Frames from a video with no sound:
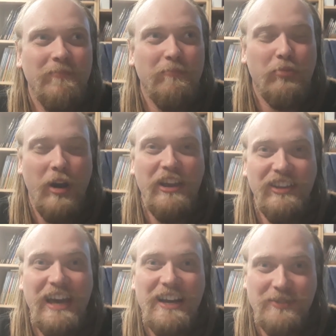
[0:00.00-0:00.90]

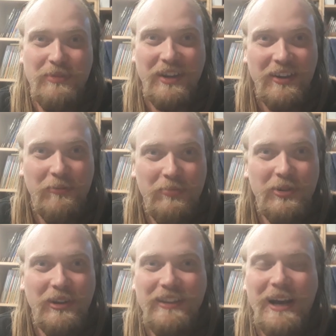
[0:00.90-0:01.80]
braingasmic. I'll
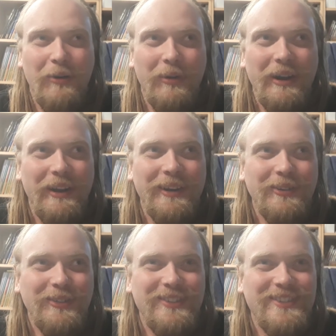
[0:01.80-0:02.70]
put it that way. It
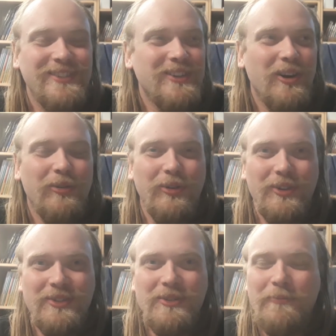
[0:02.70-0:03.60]
was so
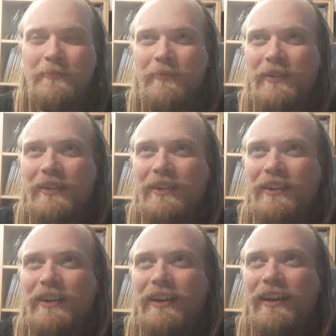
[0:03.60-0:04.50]
awesome,
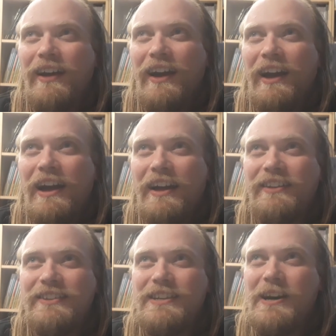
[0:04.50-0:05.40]

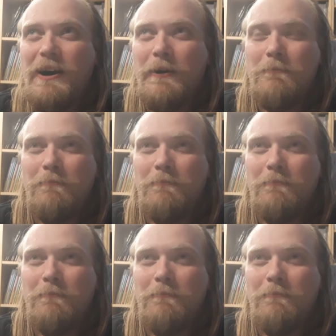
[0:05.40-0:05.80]
and uh,